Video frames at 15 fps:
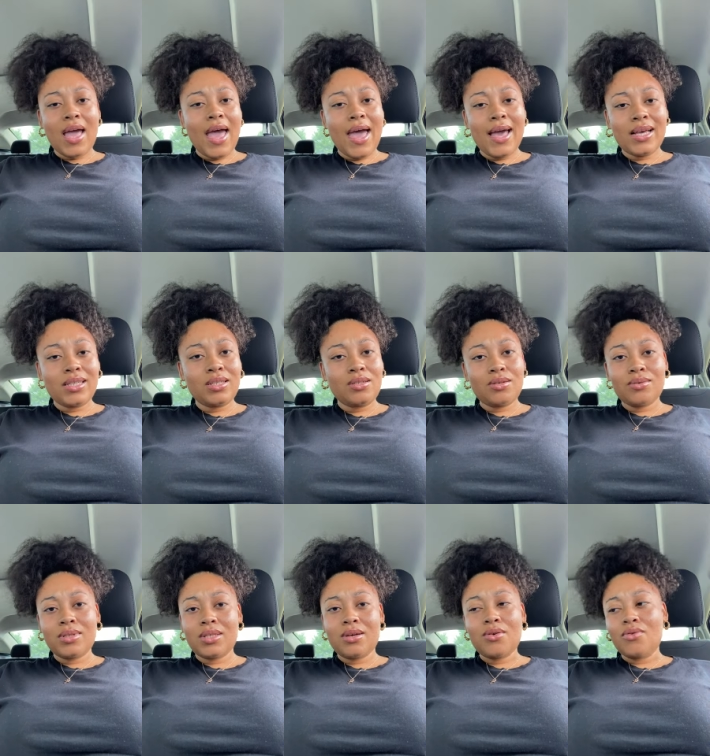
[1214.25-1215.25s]
Ask
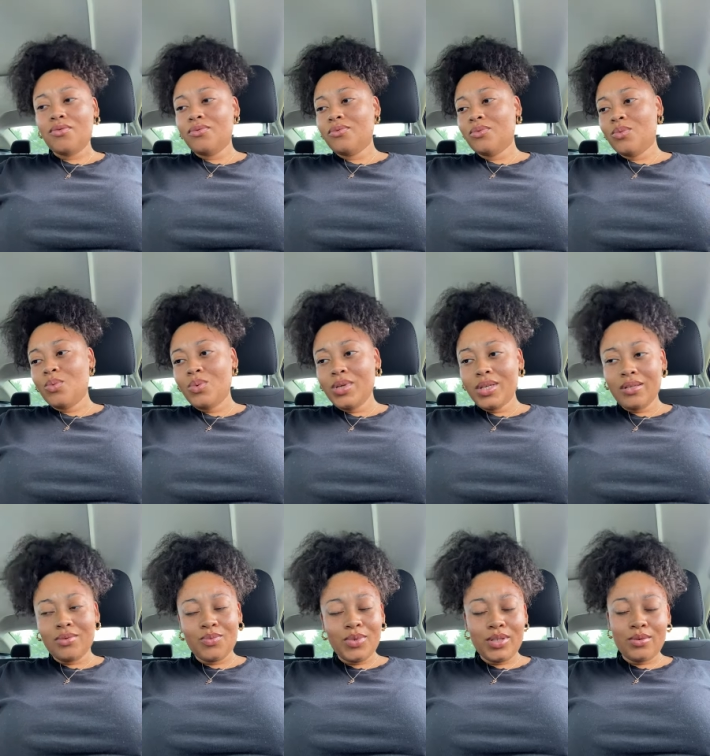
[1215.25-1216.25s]
yourself, what
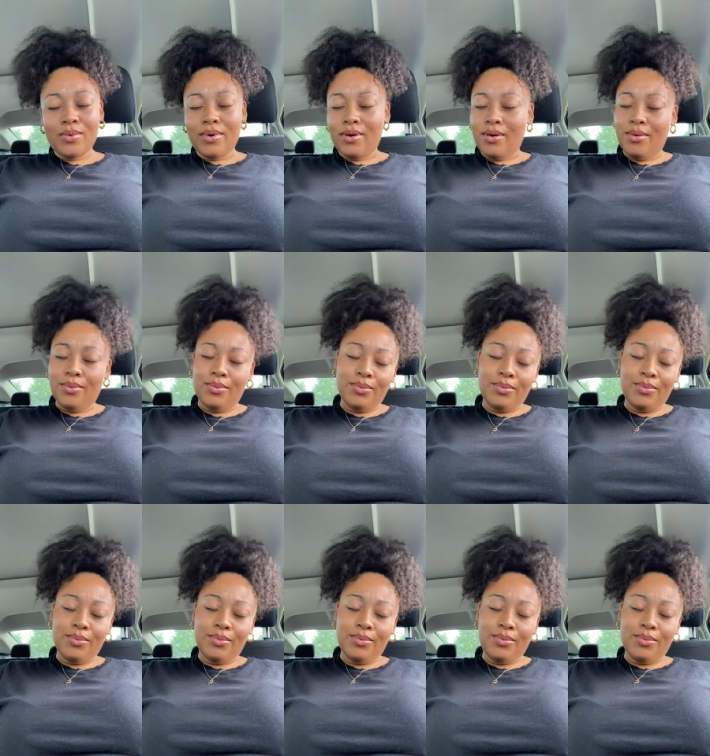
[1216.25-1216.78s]
what's going on?